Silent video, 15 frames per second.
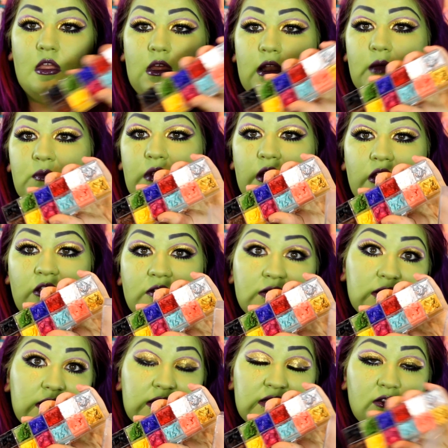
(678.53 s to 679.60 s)
And I'm gonna
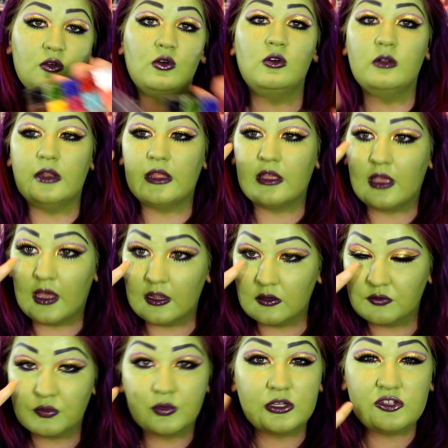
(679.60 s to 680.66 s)
use this gold and
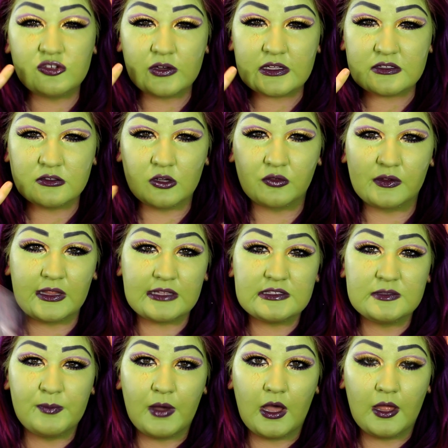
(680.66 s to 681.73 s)
kind of retrace over
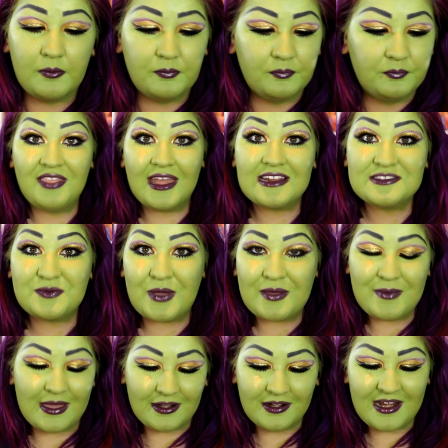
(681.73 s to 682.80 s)
that spot. That is
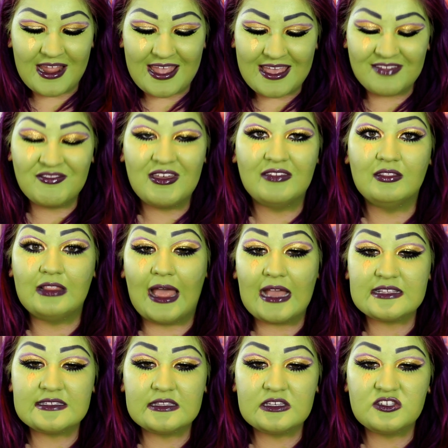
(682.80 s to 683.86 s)
way better. And then
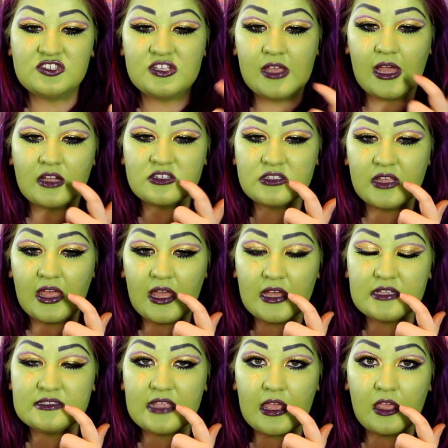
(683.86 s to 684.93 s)
lastly, she actually
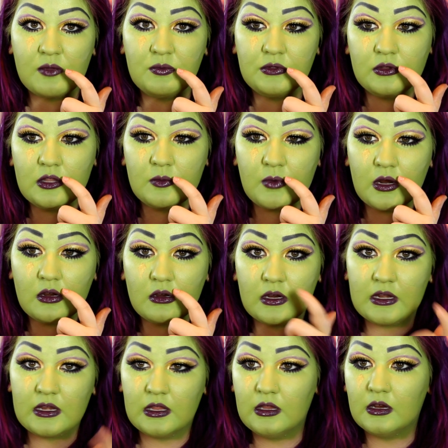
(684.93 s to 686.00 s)
has a beauty mark
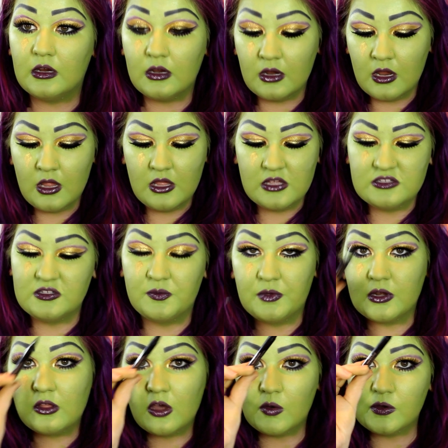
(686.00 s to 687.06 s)
right here. So I'm
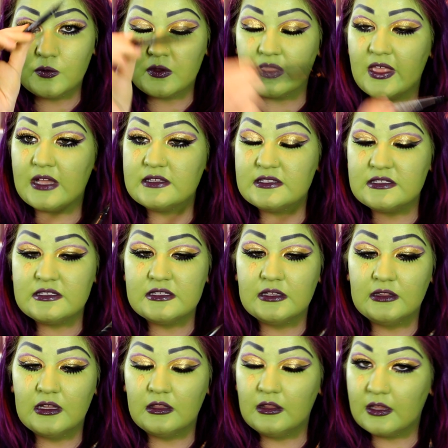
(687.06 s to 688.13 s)
gonna go in with that
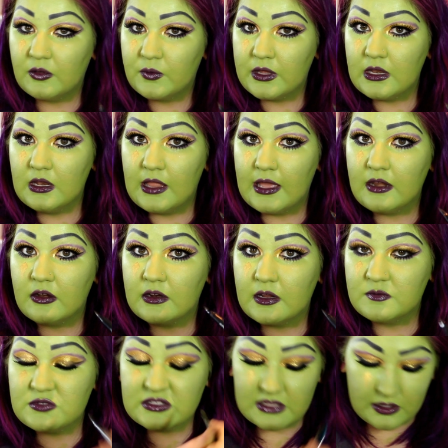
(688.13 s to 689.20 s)
Stila liquid liner and
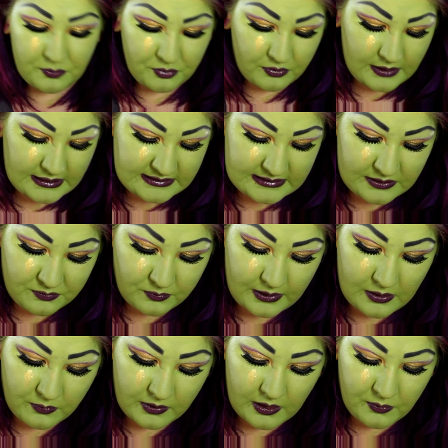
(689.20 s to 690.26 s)
I'm just gonna press it
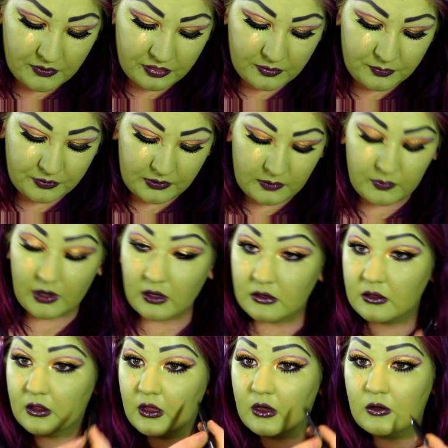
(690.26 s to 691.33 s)
right where I want the beauty mark
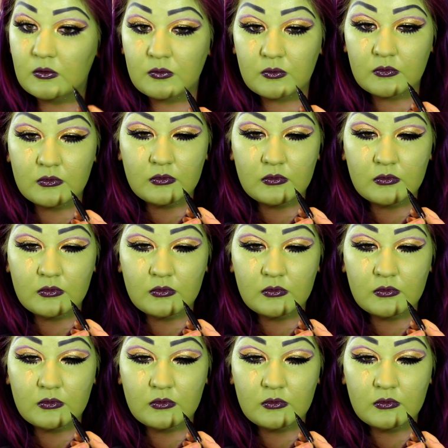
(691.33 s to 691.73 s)
to go.